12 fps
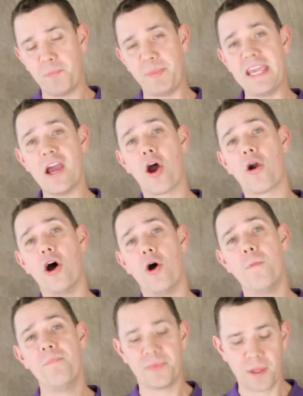
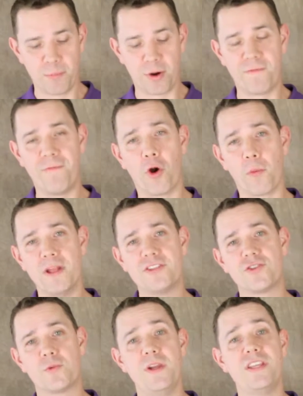PRO,
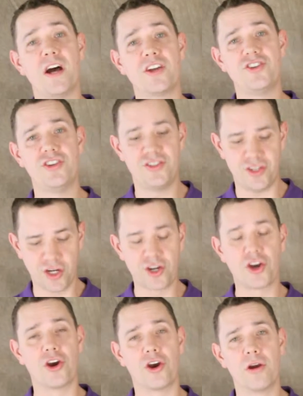performance reductions
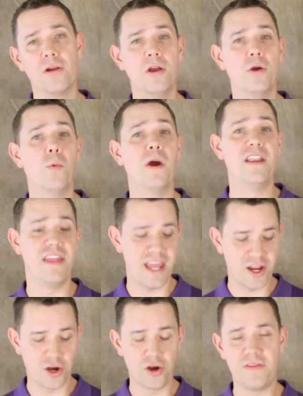occur. When do they
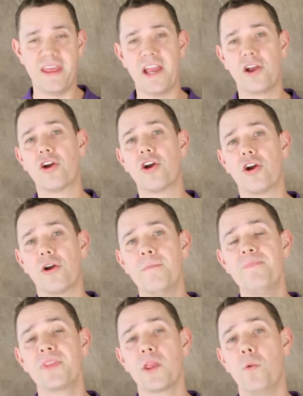occur? They occur
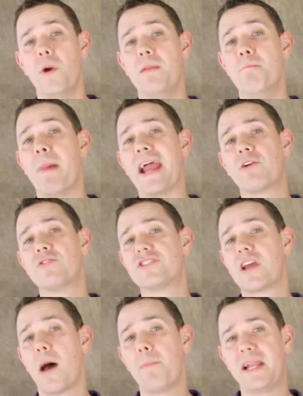when
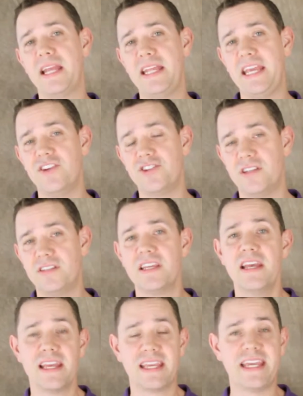microscopic
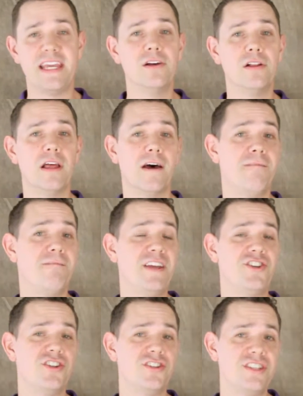adhesions kill
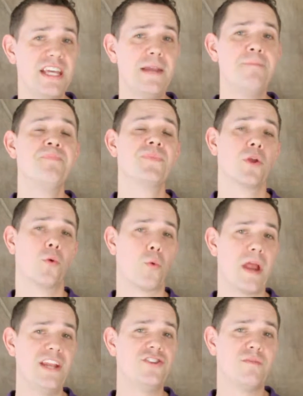efficiency,
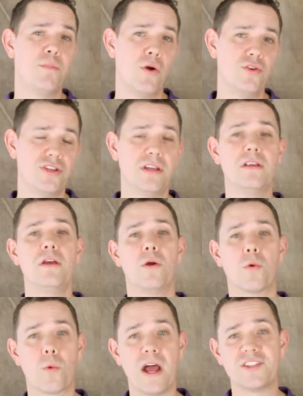range of motion,
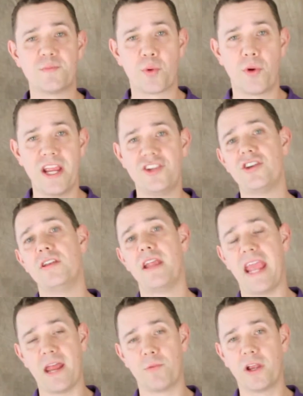respiration,
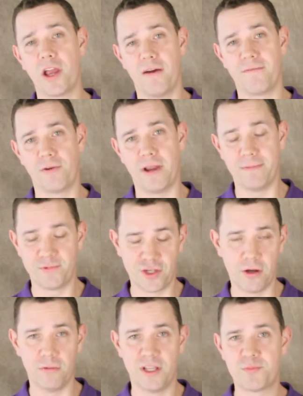and recovery.
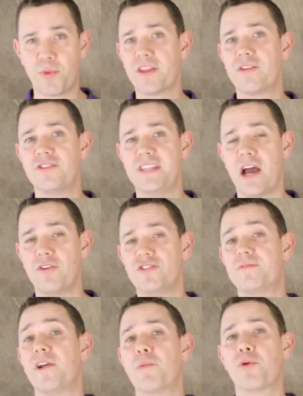So let's break those down
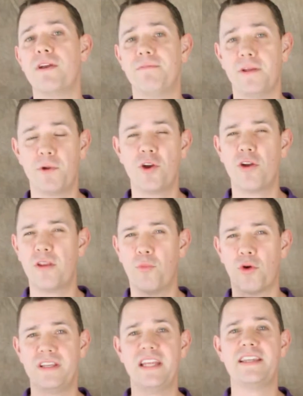just very briefly. We can go into
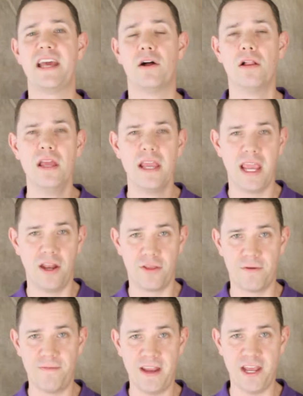more detail in
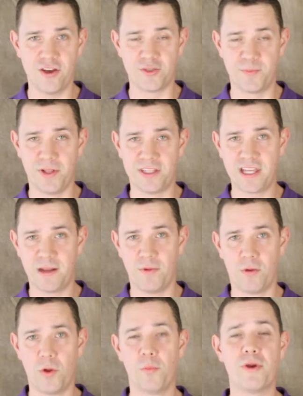other videos, but let's get a
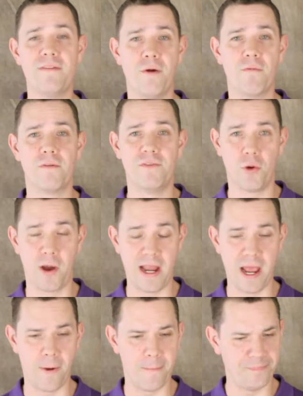real brief overview right
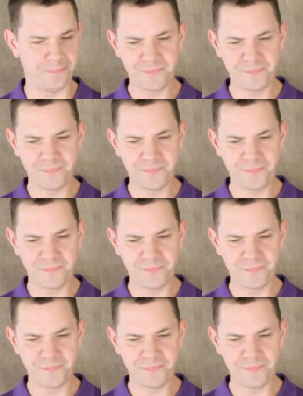now.